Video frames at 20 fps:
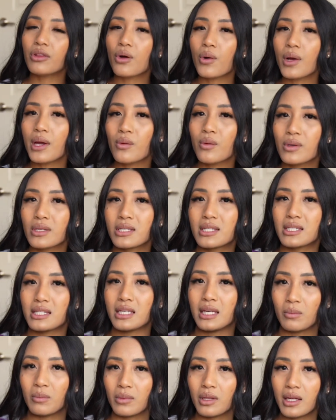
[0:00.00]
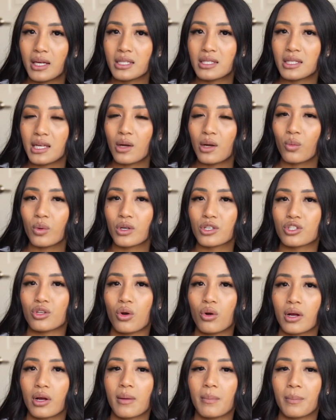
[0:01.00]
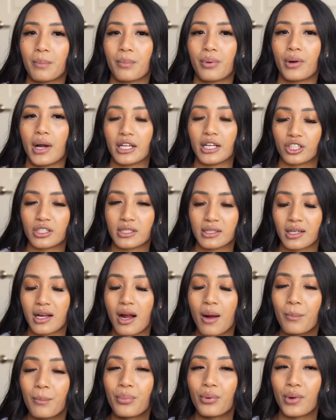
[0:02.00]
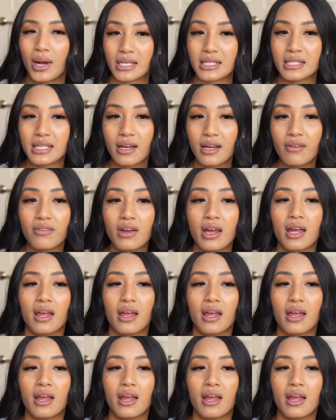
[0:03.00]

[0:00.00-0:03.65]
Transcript: though it was seamless, it was so compress compressive